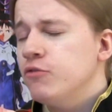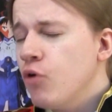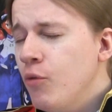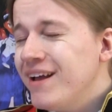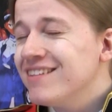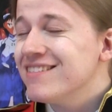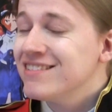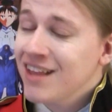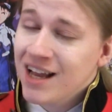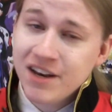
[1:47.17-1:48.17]
romance is
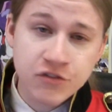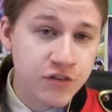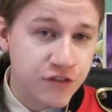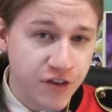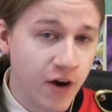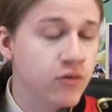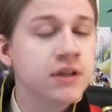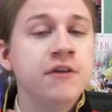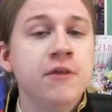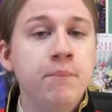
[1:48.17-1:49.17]
not
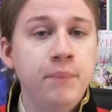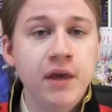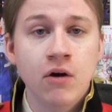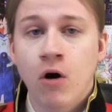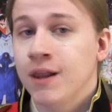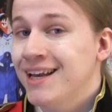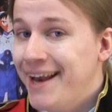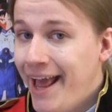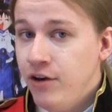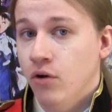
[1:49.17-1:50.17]
necessarily the be-all and
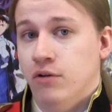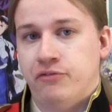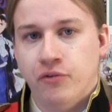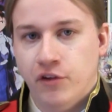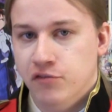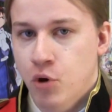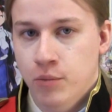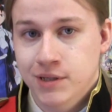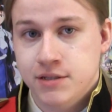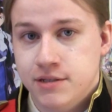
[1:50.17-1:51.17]
end-all for these
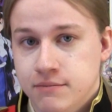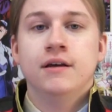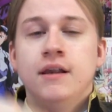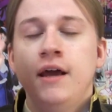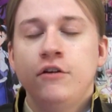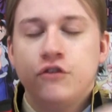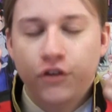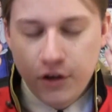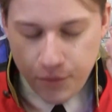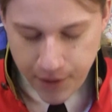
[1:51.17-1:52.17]
moments. Ladies,
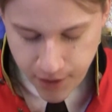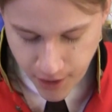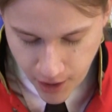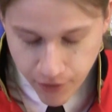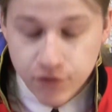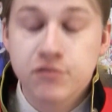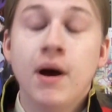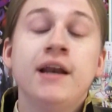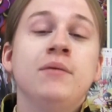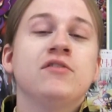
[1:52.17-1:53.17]
gentlemen, others,
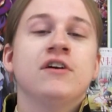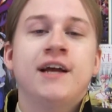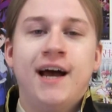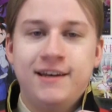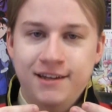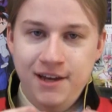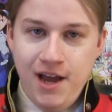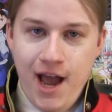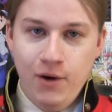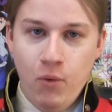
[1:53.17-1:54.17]
my name is Arcada,
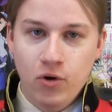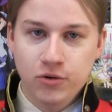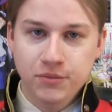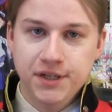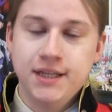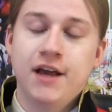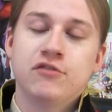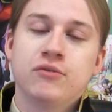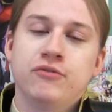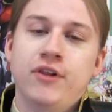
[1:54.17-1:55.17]
and welcome to
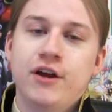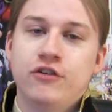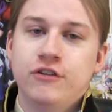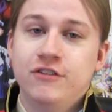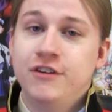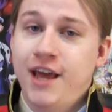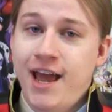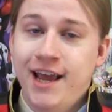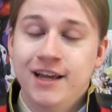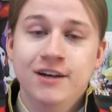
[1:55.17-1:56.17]
Glass Reflection
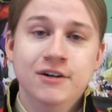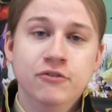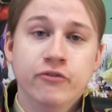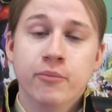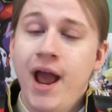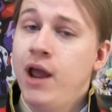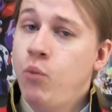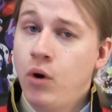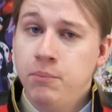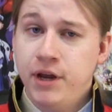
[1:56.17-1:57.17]
today, from
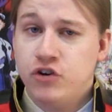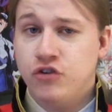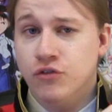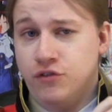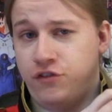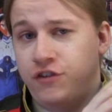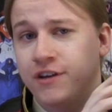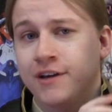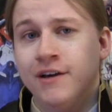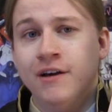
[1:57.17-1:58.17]
A1 Pictures,
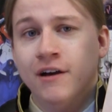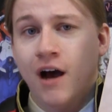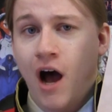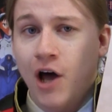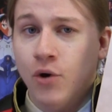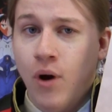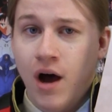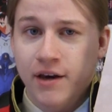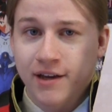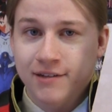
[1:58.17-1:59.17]

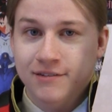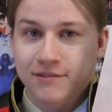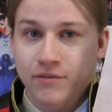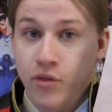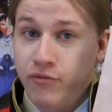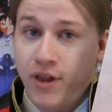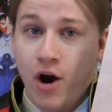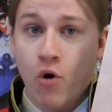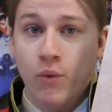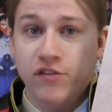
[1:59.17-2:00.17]
Anohana, the
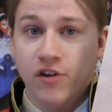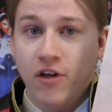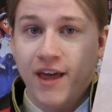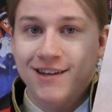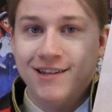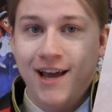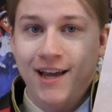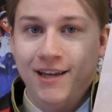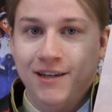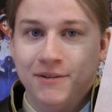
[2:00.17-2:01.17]
flower we saw that
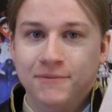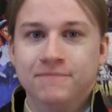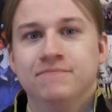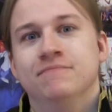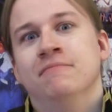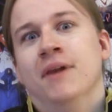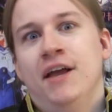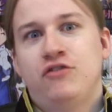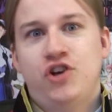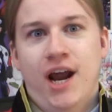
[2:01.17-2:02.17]
day.
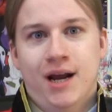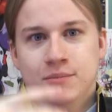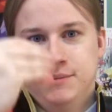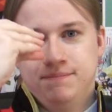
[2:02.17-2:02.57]
Let's jam.